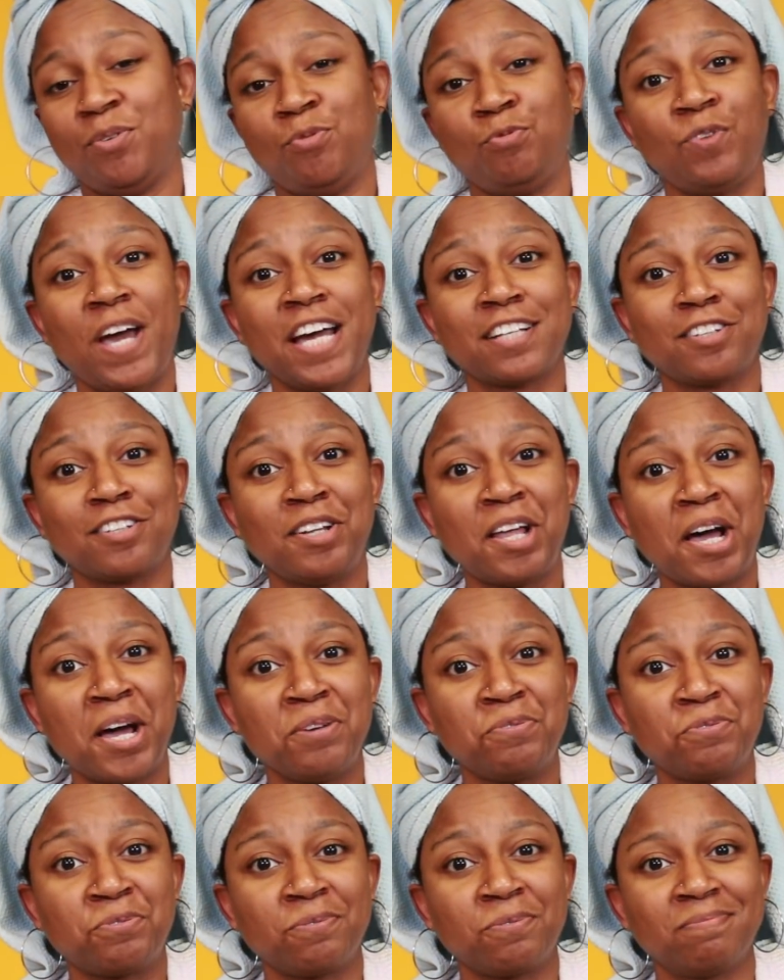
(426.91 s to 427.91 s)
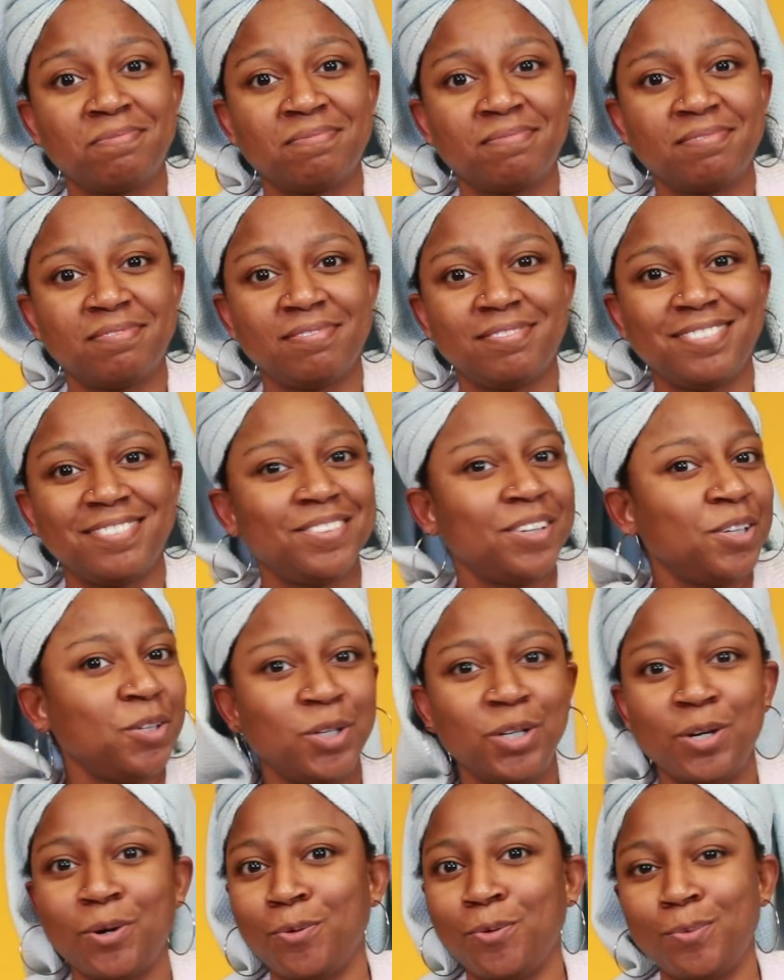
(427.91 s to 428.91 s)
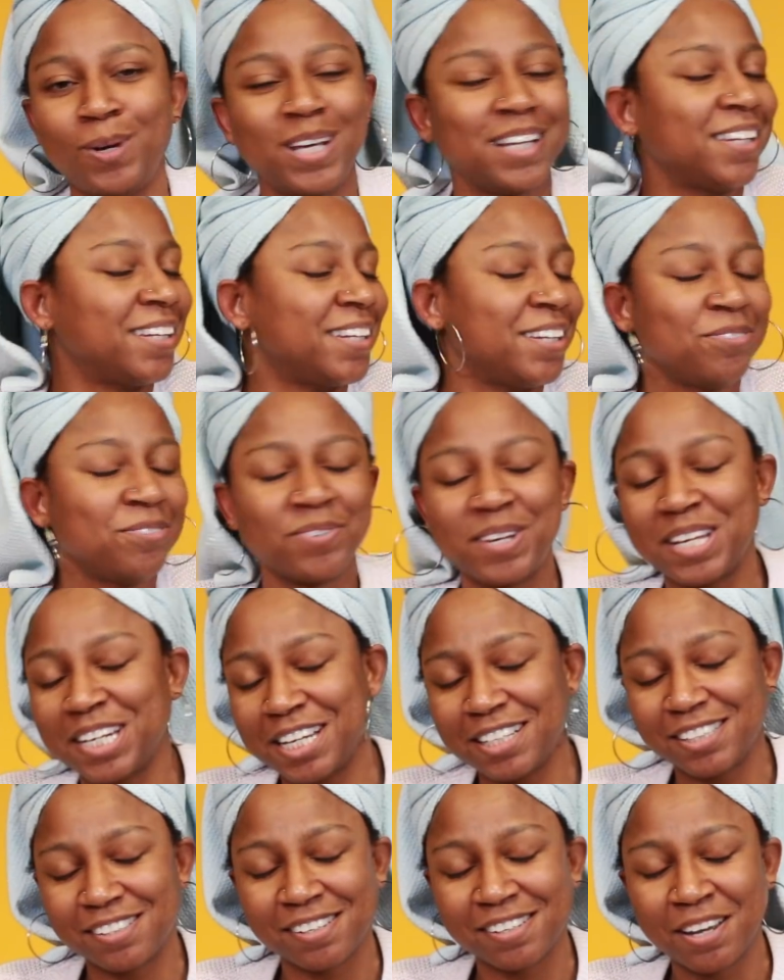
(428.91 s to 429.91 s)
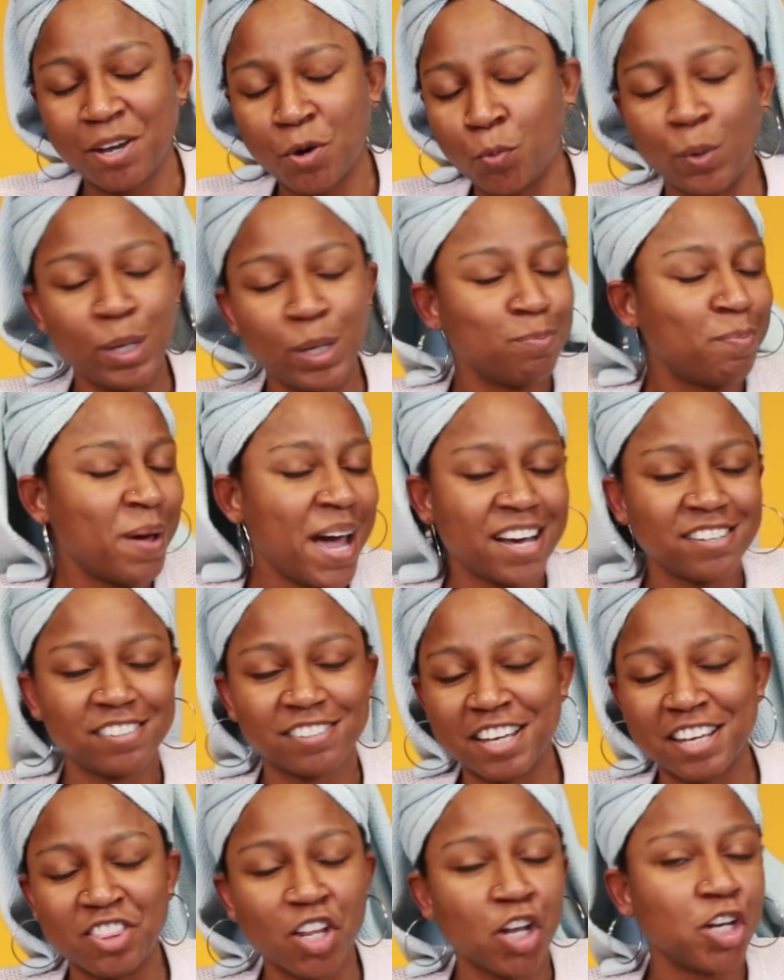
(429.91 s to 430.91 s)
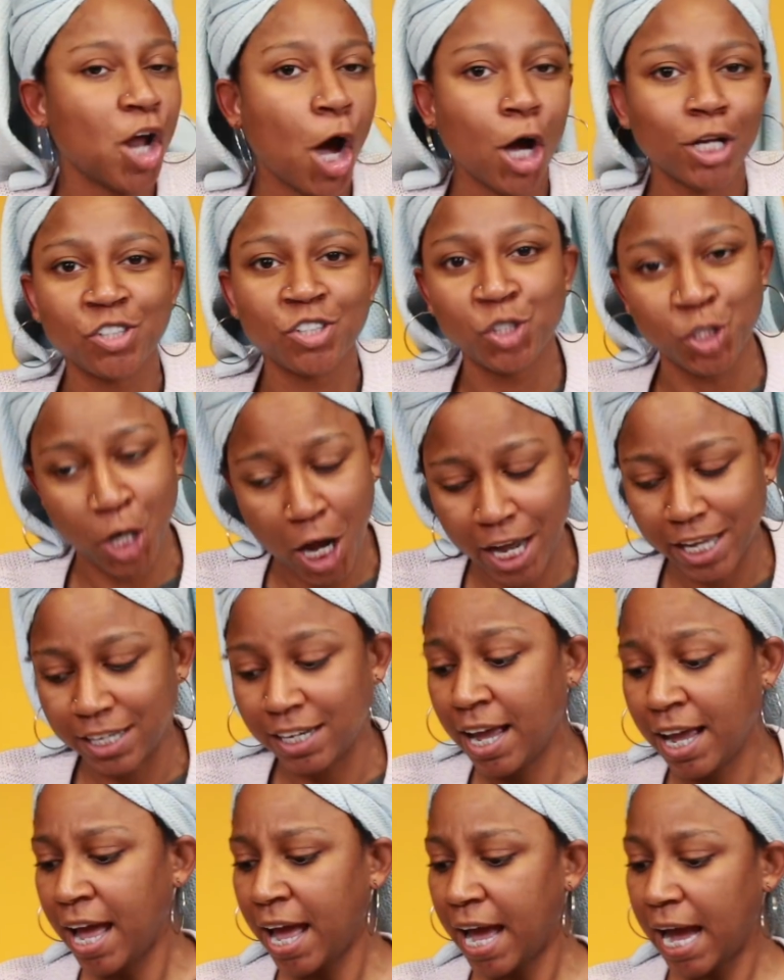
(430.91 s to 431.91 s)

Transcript: Fact of life, you know, we live in it. We bask in the non-shine.